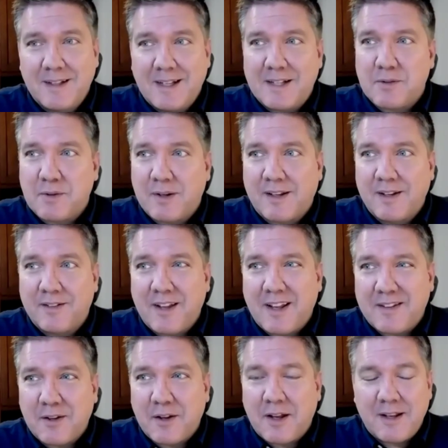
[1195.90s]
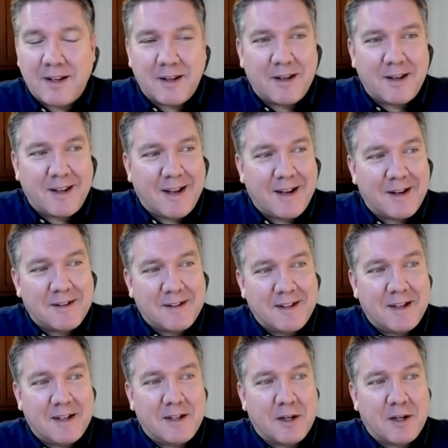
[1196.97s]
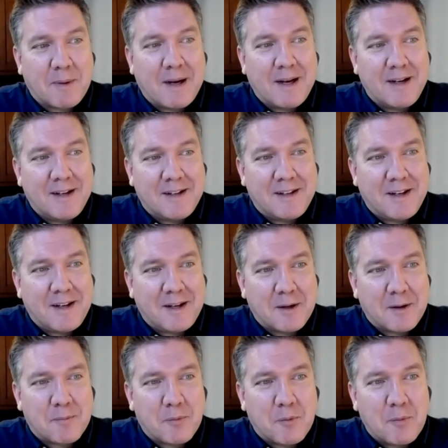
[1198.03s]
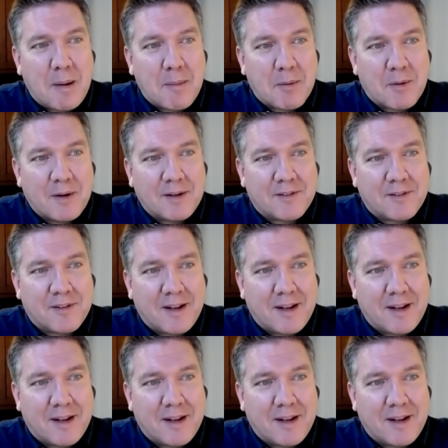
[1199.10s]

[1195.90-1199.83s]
that's what, because that's, uh, yeah, it, you're right. It, you remember it's,